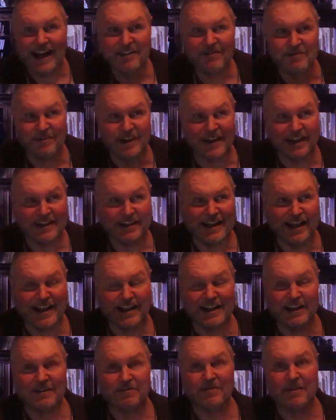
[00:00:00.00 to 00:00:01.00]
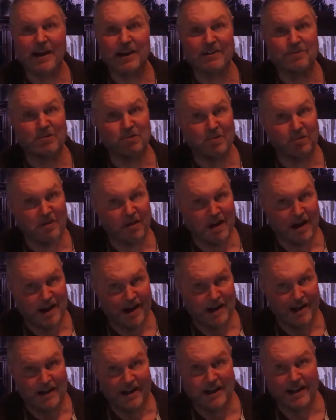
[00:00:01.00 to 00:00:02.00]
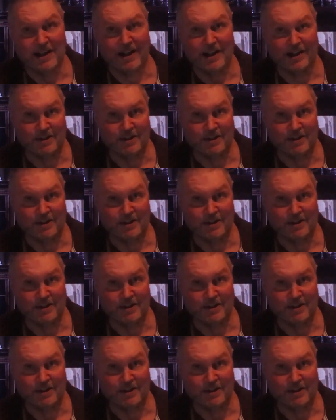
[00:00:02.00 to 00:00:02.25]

I found out if I try